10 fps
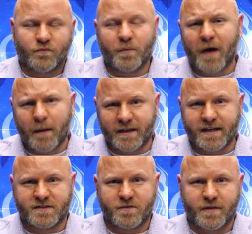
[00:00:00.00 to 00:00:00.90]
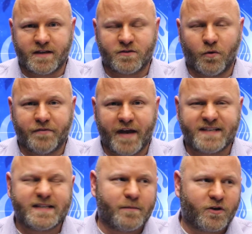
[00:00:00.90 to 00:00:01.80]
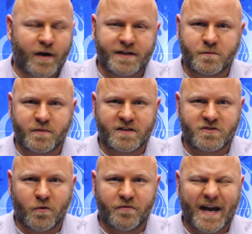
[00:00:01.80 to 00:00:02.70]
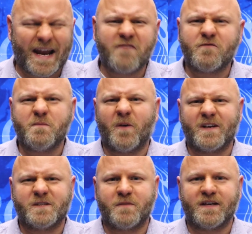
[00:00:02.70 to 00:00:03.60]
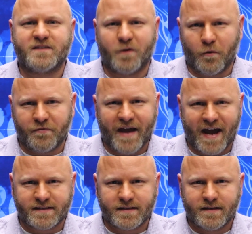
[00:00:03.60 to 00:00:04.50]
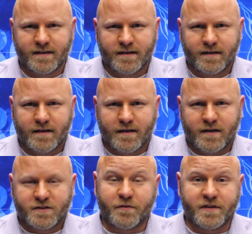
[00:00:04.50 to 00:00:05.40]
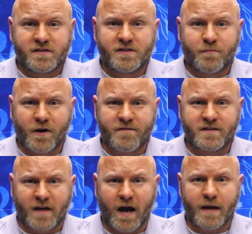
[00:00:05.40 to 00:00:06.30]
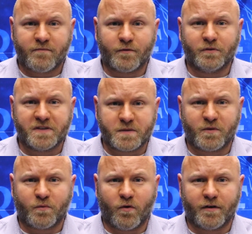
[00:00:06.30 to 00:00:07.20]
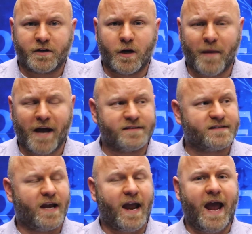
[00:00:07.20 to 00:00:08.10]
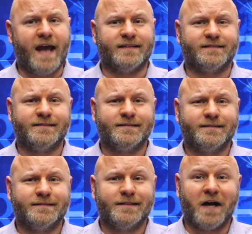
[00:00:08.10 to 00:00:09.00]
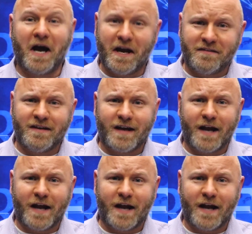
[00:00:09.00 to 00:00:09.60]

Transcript: Republicans are being told that, Democrats are being told that, everybody's being told that. So, this is a perfect time for Elizabeth Warren to come out and say, hey, I think